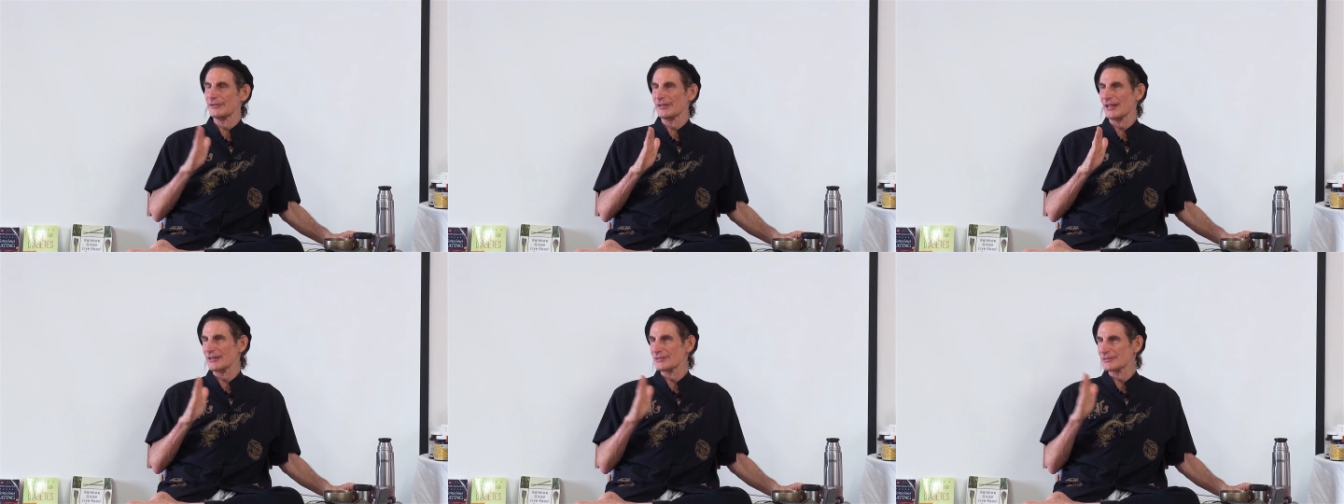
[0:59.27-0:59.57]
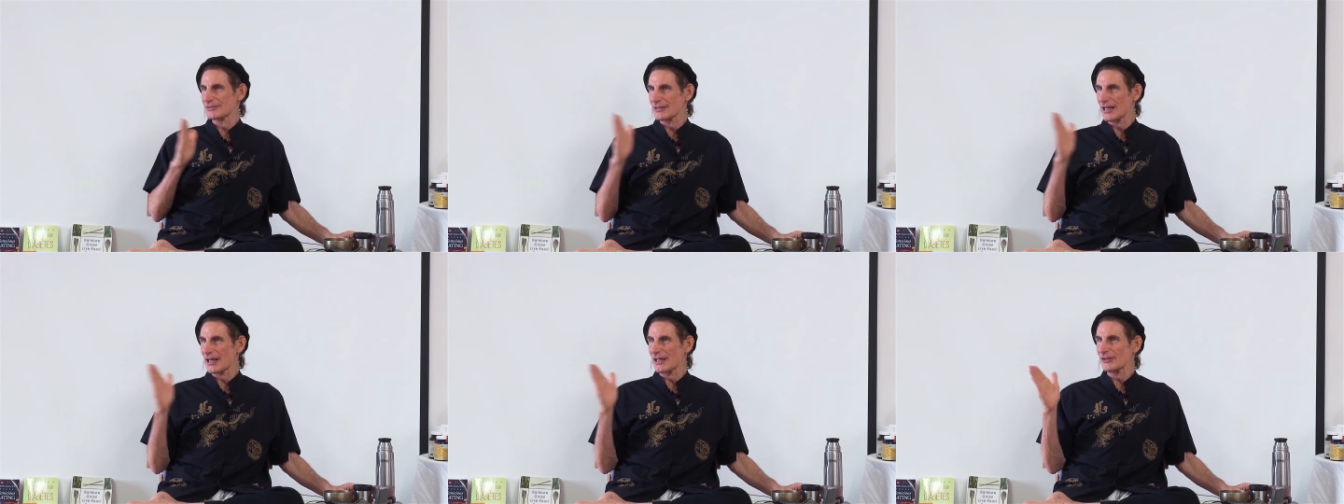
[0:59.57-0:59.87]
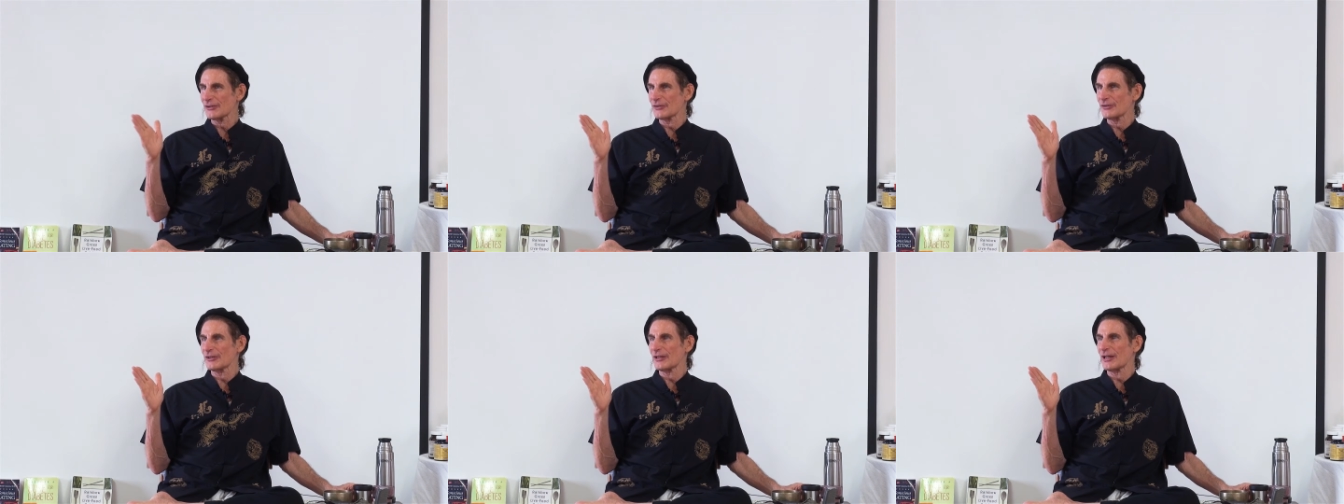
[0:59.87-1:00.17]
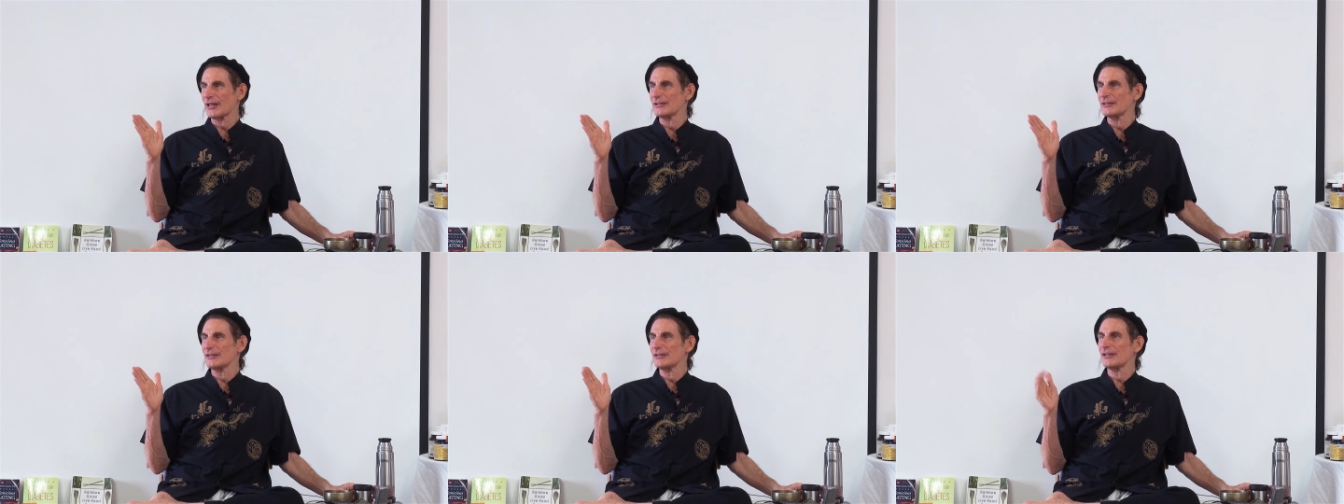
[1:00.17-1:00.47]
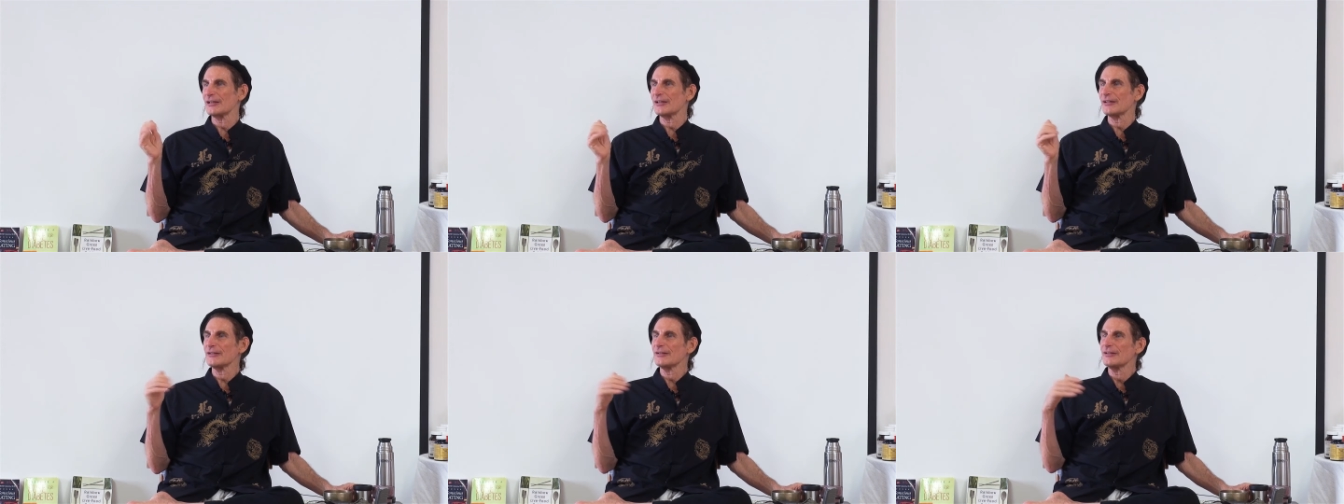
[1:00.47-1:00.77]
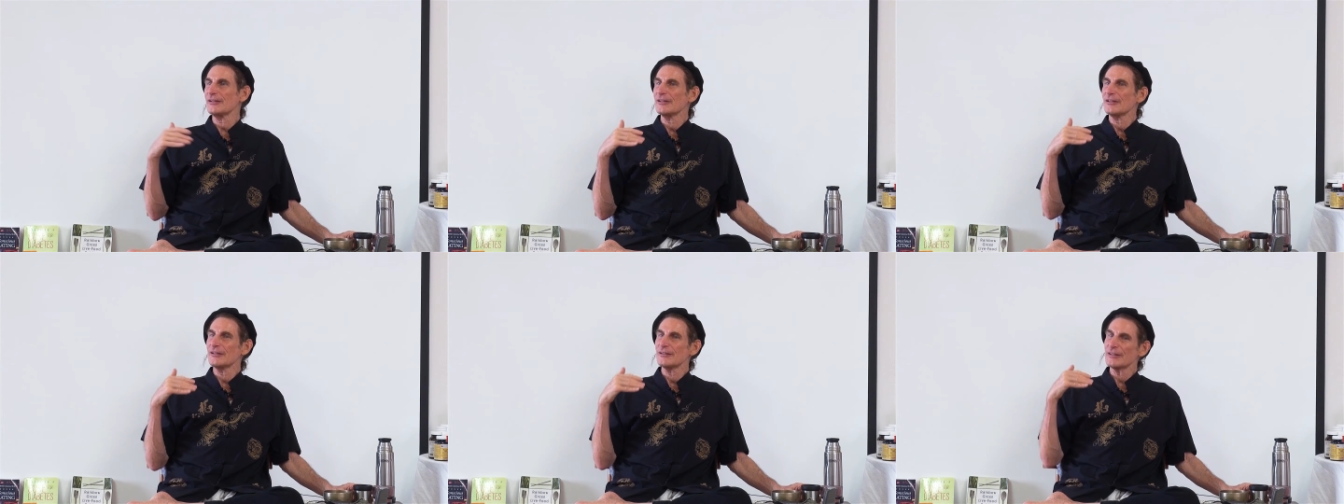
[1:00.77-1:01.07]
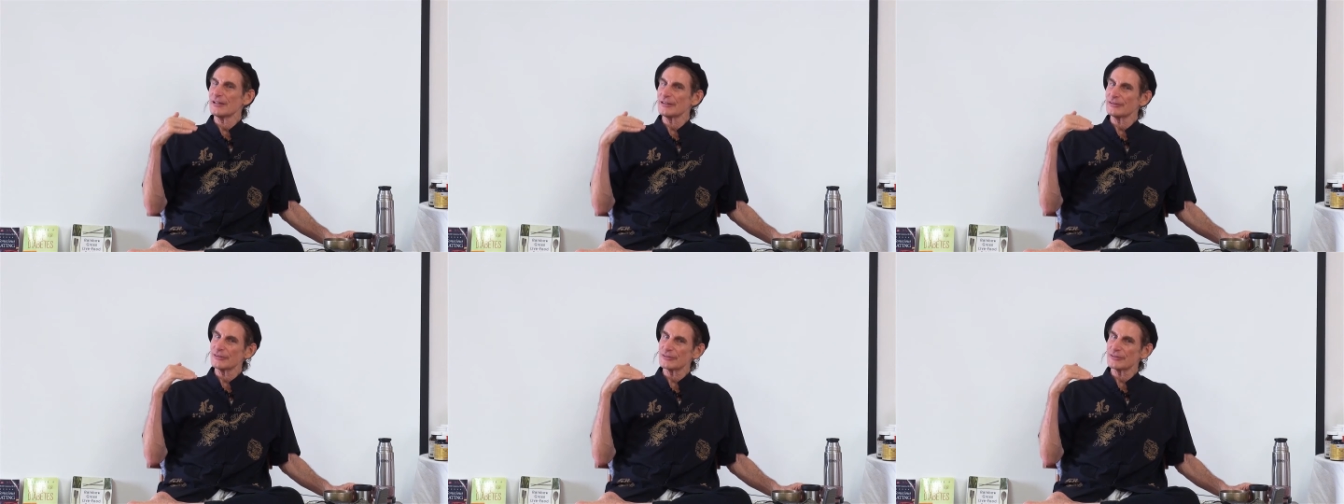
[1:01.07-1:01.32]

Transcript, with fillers: that's not a good idea, that